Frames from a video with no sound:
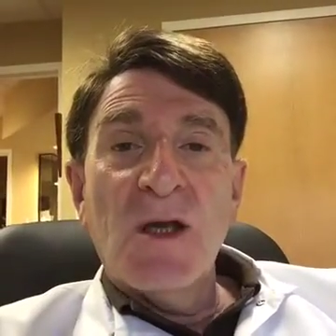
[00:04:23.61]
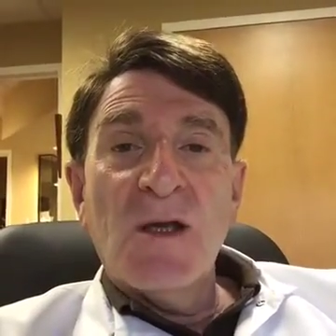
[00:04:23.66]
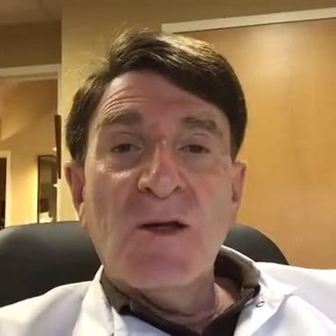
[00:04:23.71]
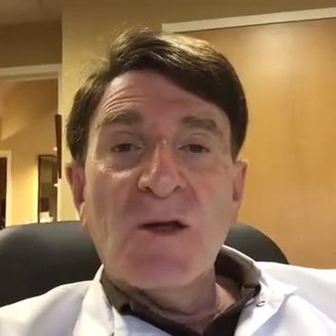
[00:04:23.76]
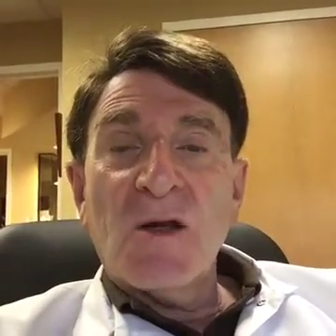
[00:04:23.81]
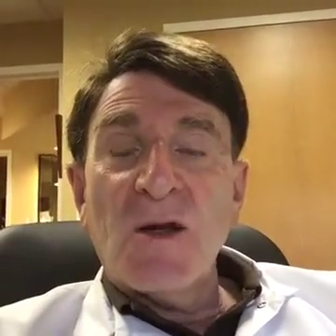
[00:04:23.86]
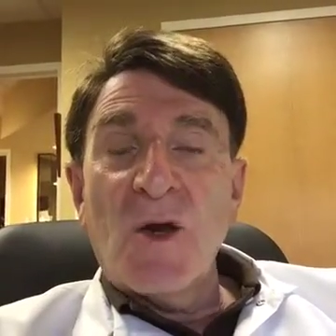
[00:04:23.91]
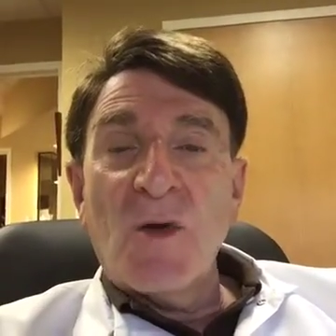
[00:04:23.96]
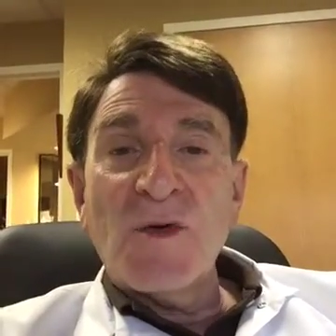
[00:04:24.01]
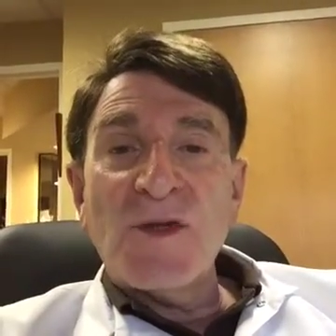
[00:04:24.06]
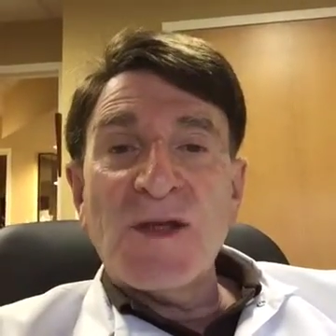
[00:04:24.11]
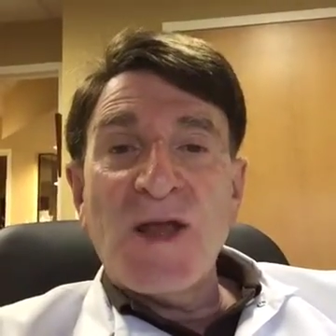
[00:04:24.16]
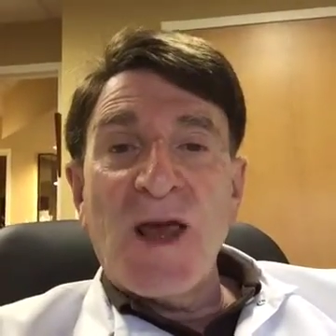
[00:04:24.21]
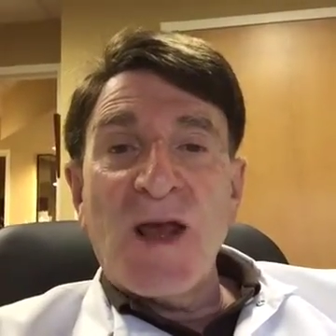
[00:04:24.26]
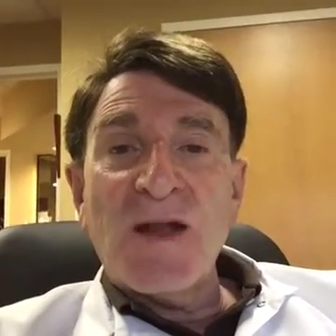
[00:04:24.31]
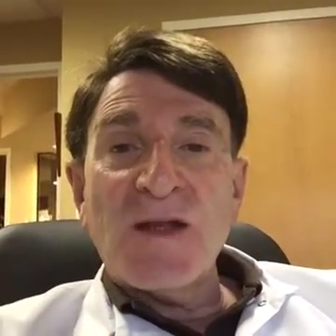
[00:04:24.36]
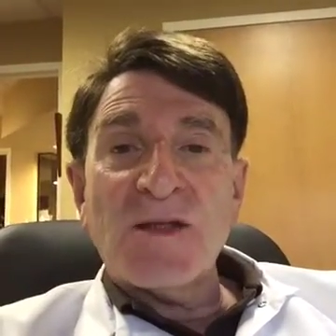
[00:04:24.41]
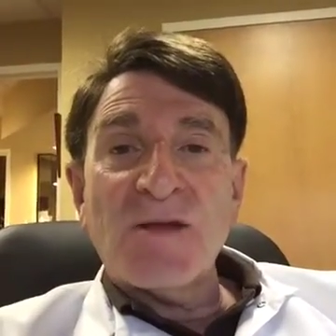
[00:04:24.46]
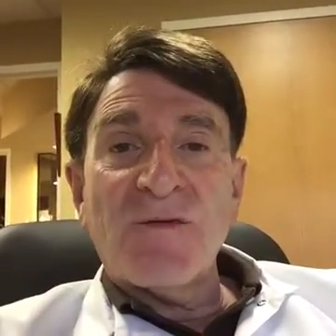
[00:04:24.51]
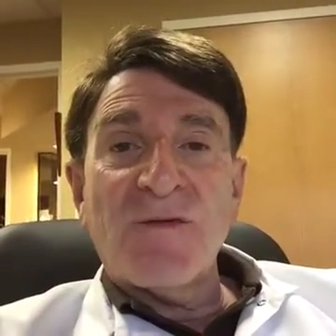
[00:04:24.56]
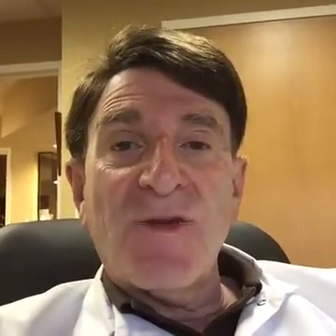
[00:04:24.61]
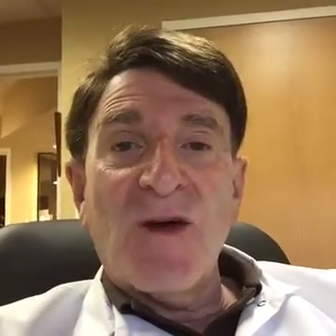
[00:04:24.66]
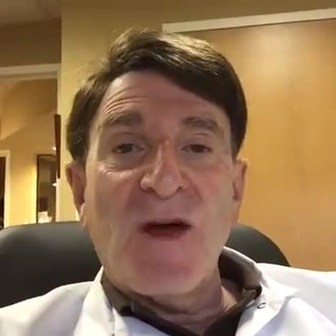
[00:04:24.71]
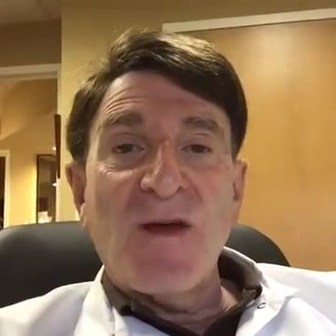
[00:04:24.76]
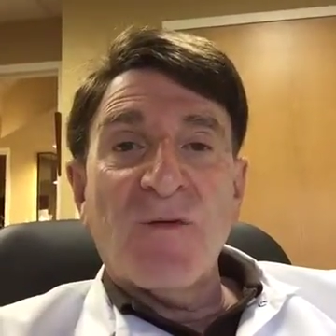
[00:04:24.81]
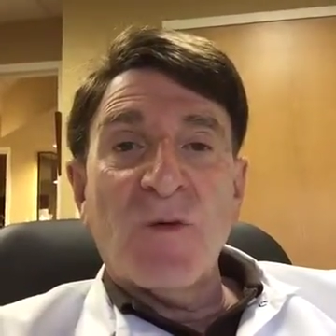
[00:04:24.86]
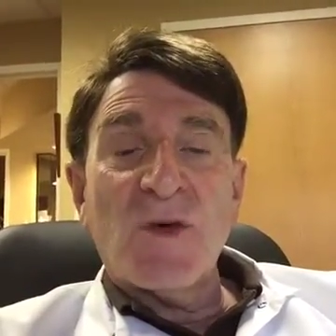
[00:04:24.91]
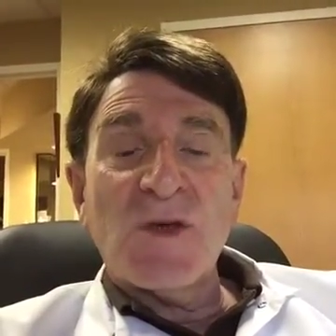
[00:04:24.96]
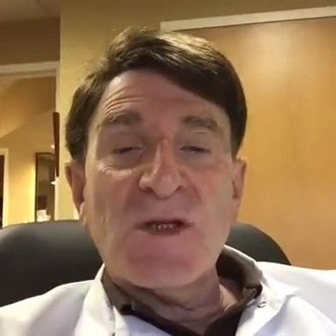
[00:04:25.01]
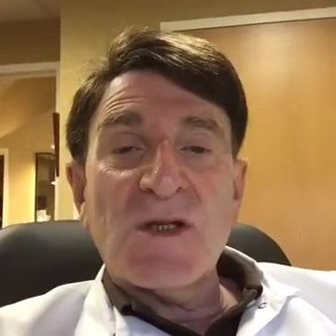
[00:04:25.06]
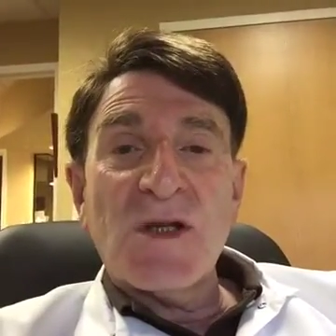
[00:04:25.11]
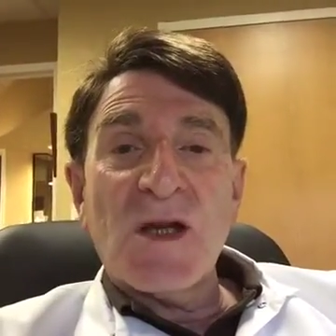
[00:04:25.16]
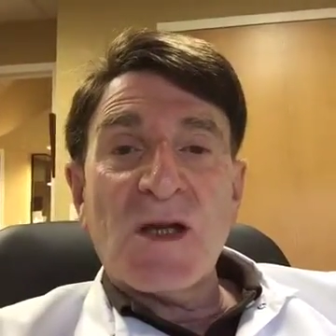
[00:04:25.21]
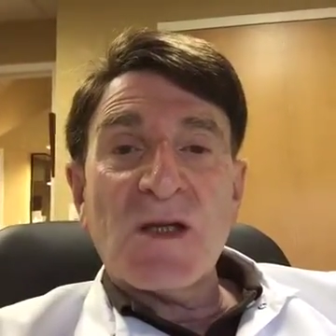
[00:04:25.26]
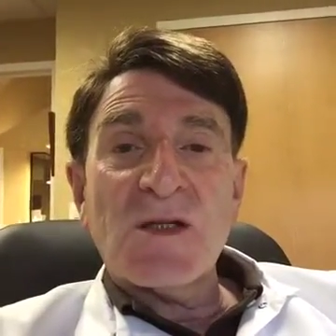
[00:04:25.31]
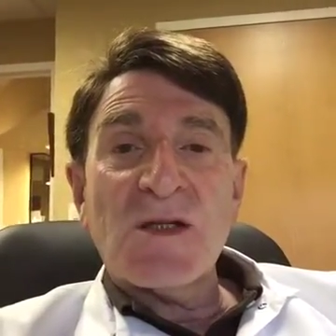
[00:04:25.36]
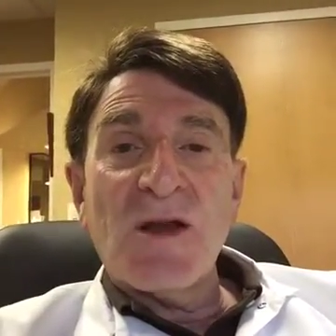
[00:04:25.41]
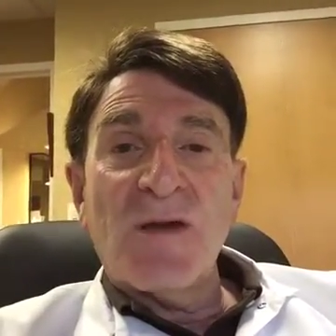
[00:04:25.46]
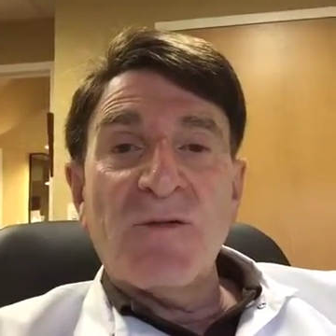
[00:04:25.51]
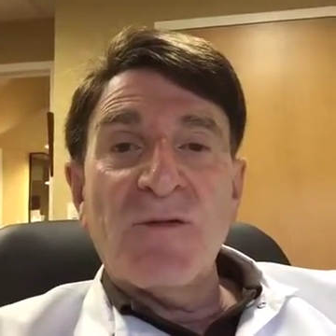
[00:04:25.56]
You can always get us at
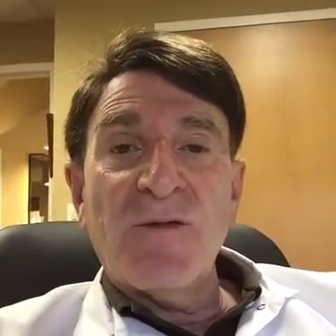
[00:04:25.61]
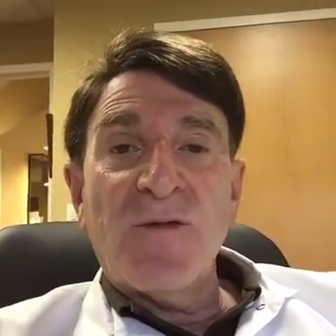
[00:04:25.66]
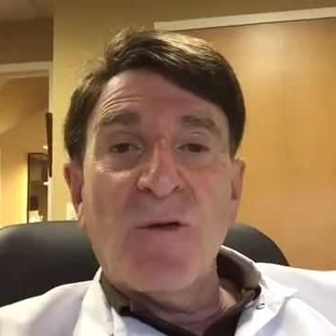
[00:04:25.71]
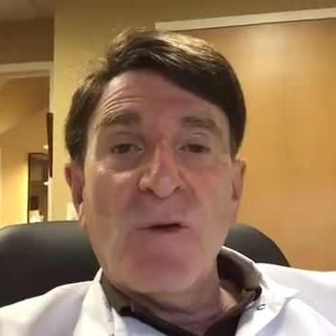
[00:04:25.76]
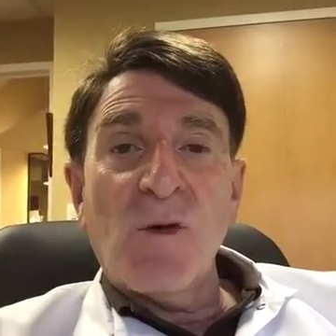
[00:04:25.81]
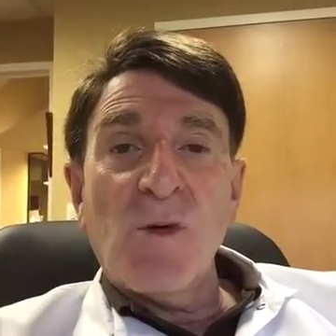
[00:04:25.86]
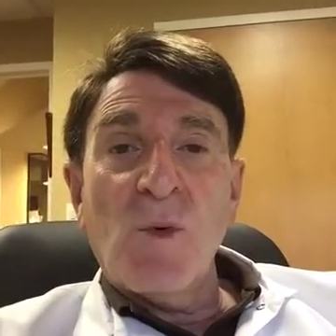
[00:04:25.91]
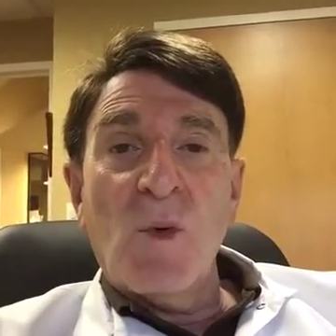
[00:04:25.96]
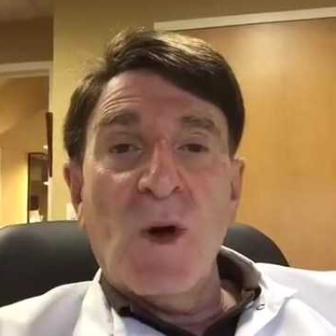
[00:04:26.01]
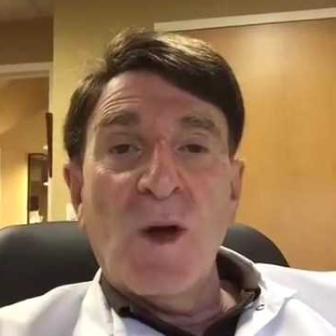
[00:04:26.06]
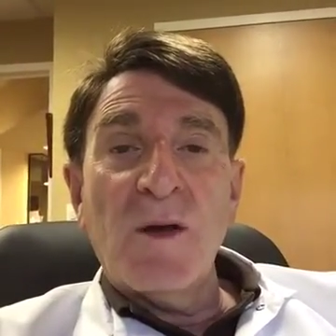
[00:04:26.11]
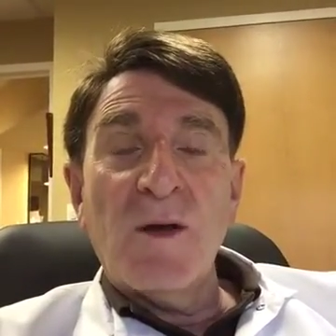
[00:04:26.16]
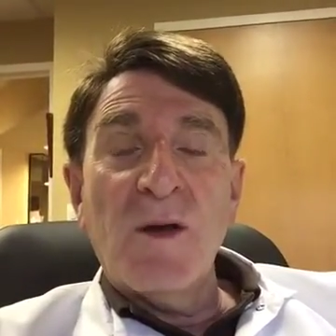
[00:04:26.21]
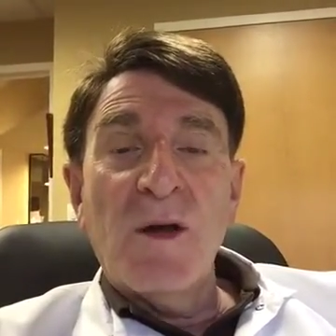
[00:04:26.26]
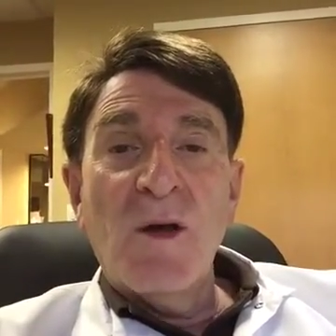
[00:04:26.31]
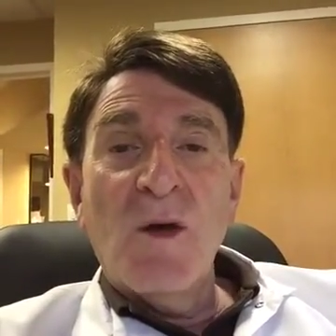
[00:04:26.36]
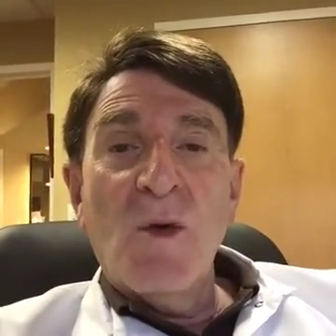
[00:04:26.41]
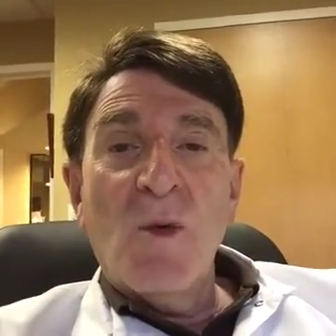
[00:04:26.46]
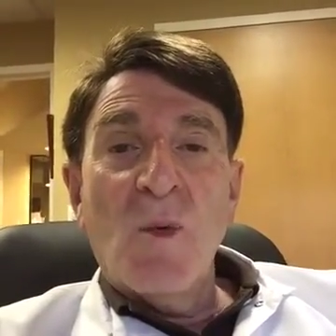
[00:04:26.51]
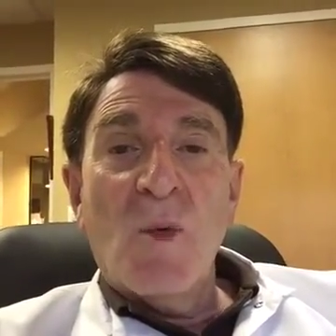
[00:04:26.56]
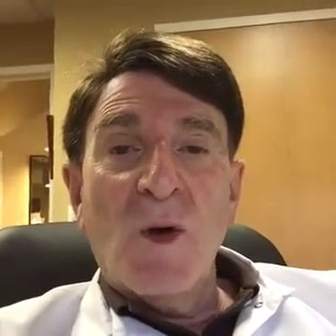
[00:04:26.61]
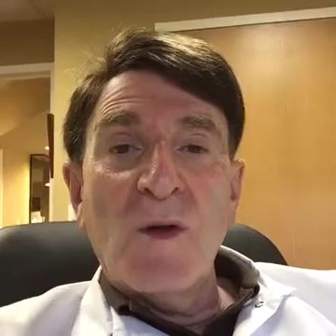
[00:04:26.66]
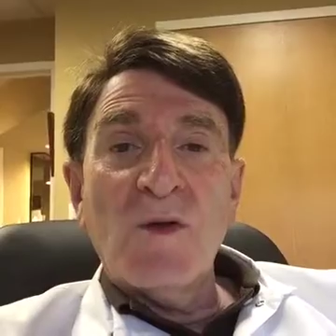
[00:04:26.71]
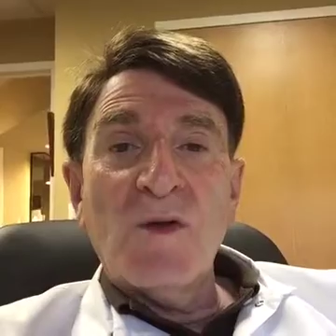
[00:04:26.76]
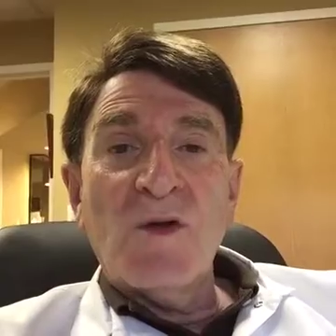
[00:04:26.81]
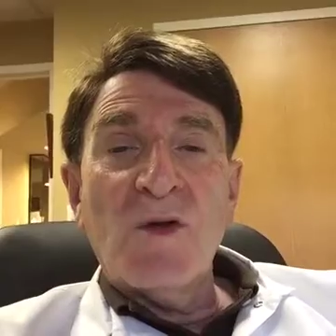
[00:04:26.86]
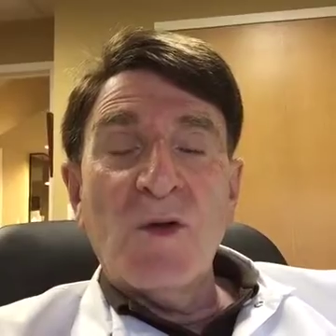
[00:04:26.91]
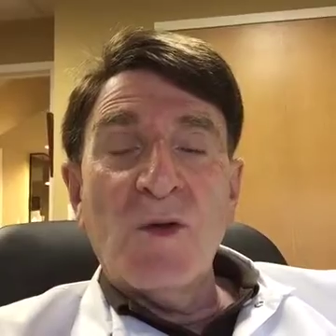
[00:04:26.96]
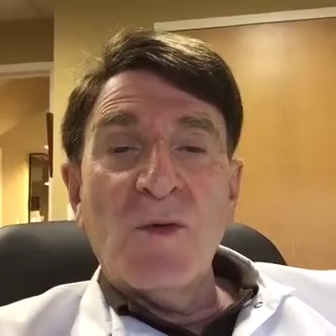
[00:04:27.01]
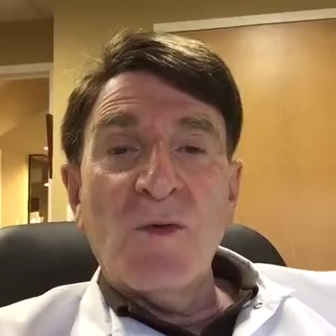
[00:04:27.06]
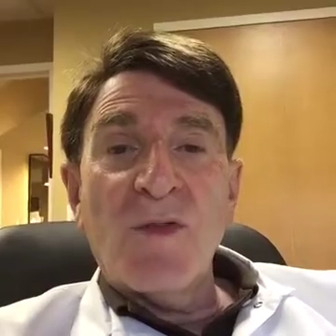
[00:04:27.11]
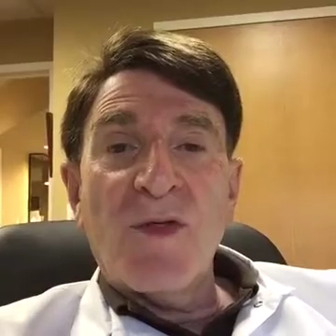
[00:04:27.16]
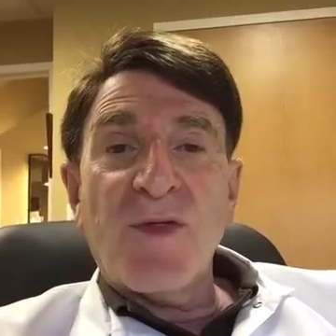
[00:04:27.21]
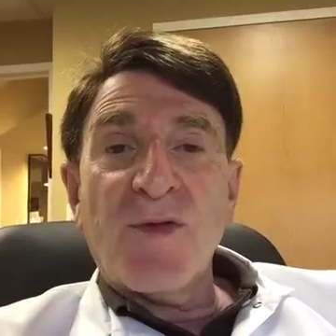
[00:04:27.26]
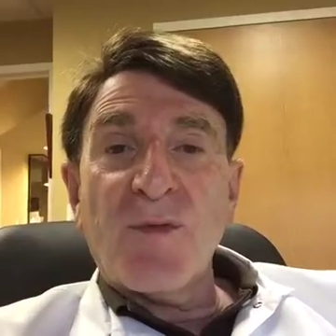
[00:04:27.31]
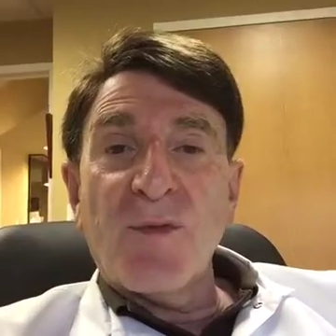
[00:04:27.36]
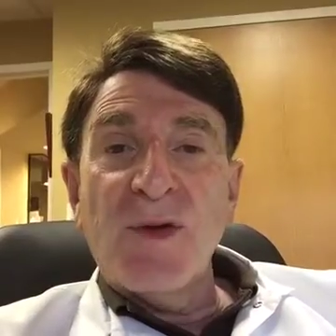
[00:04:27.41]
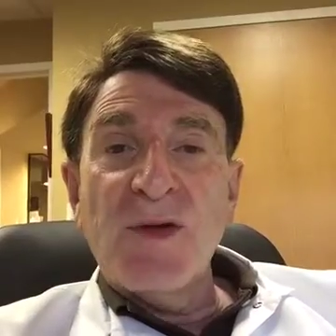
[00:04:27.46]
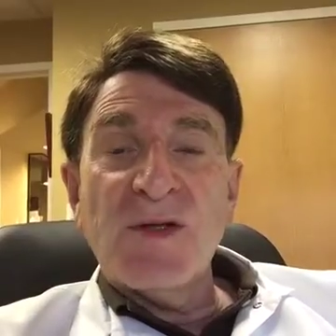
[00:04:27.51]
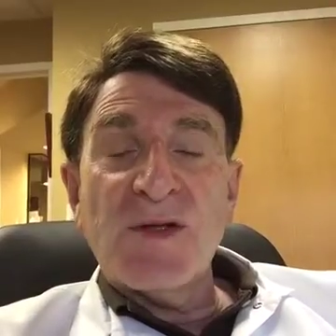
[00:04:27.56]

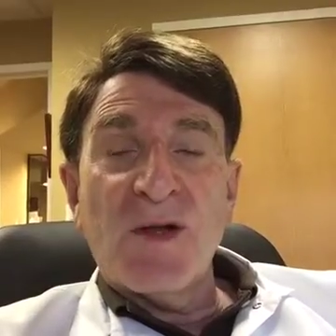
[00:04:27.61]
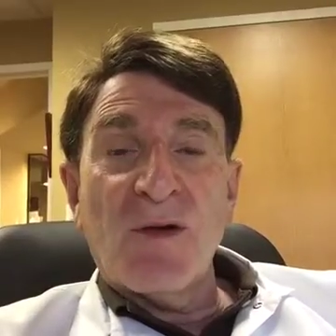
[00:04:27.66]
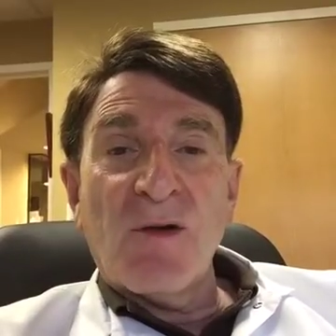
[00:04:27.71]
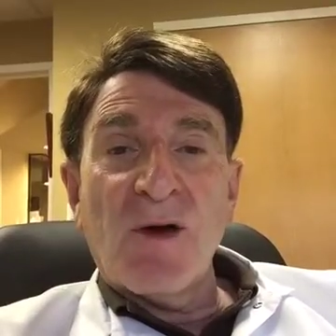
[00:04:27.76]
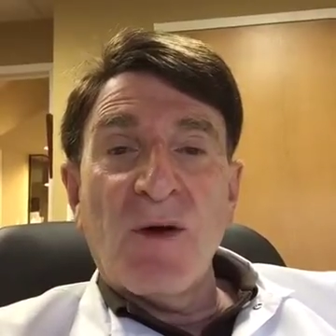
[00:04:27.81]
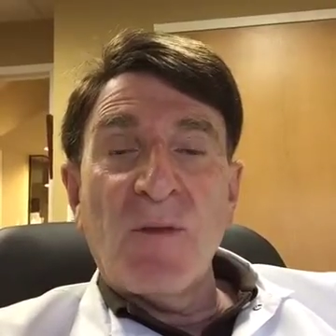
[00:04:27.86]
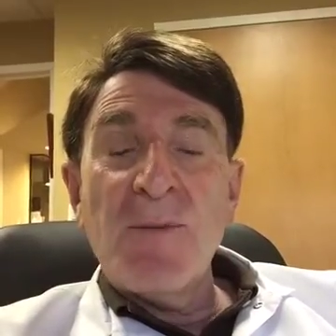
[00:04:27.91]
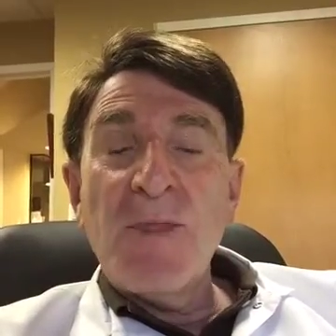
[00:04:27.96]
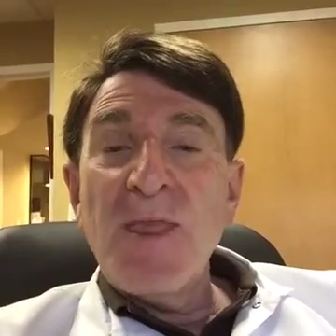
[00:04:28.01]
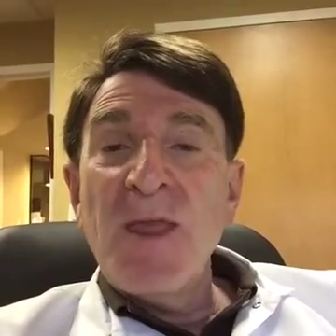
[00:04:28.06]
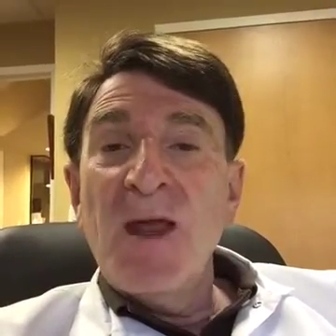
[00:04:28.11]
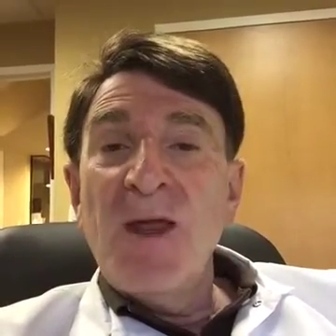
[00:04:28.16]
516-741-1230.